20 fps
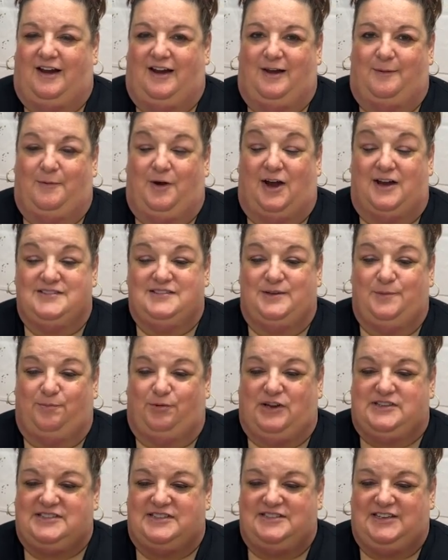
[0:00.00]
um,
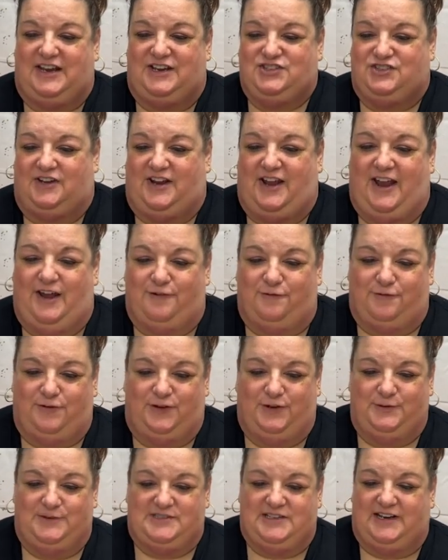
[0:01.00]
awesome presentation I have
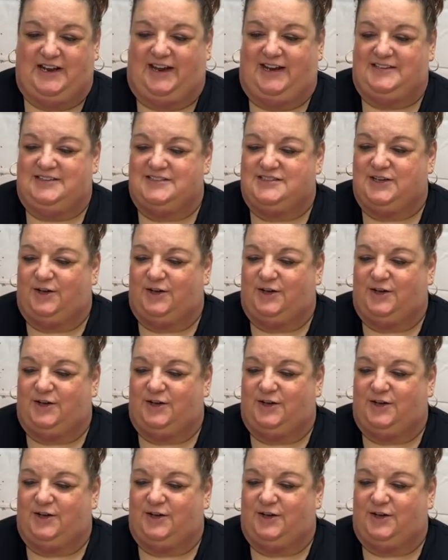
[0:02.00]
for you tonight.